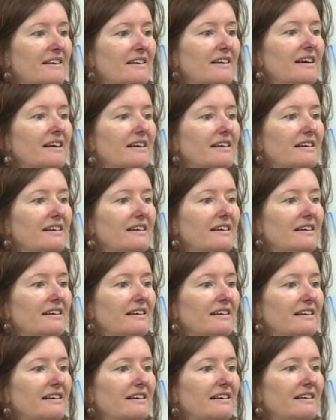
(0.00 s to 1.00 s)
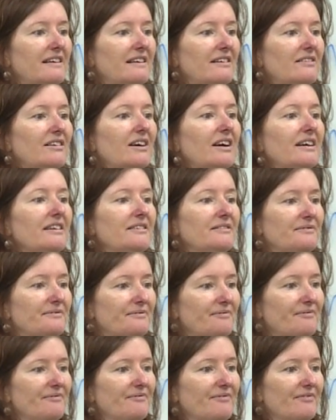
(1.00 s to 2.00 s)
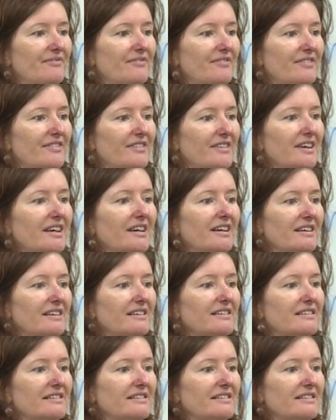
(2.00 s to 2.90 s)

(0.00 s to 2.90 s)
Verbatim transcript: She didn't know the difference. Right. Yeah.